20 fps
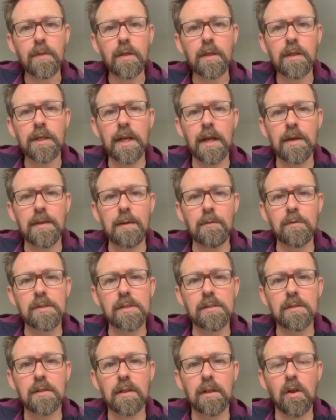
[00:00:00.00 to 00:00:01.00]
you know, there
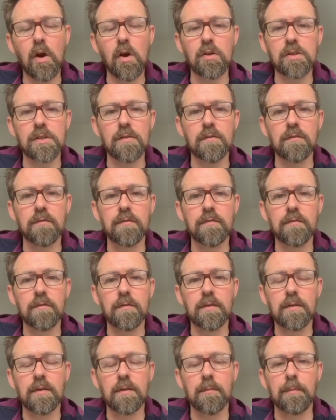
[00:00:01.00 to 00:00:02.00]
was lots of
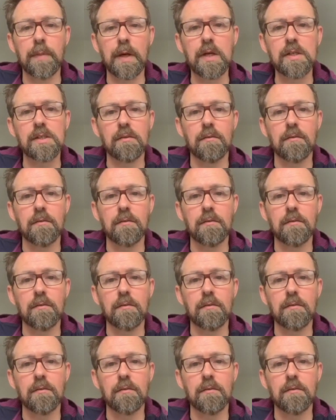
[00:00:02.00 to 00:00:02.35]
buzz